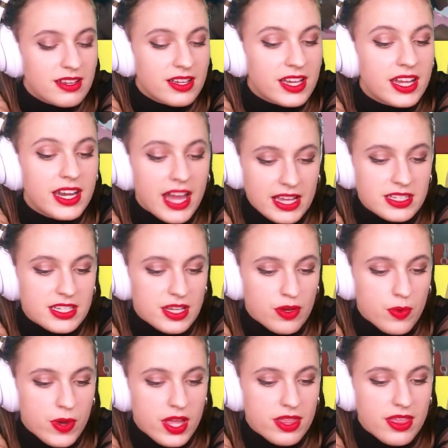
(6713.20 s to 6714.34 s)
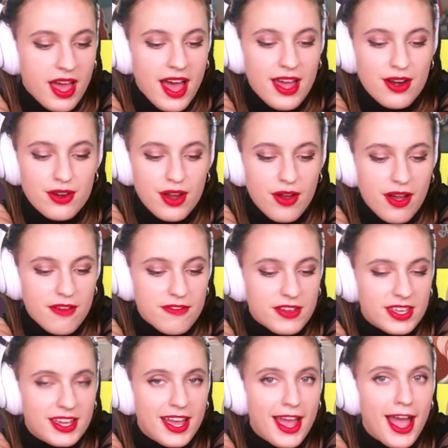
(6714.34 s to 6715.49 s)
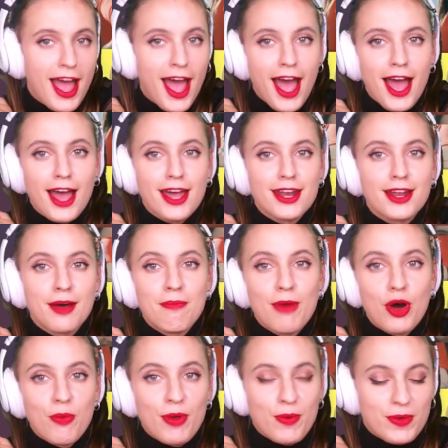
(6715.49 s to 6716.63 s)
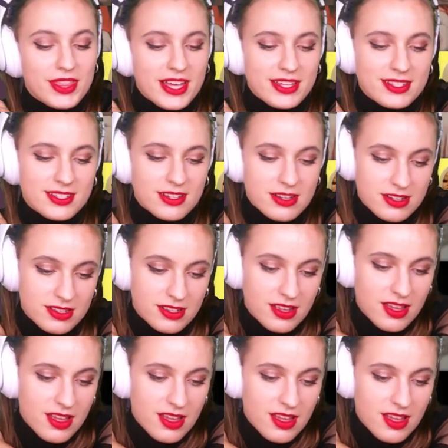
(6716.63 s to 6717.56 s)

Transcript: connecting with. I don't know. I feel like I had a moment with that song.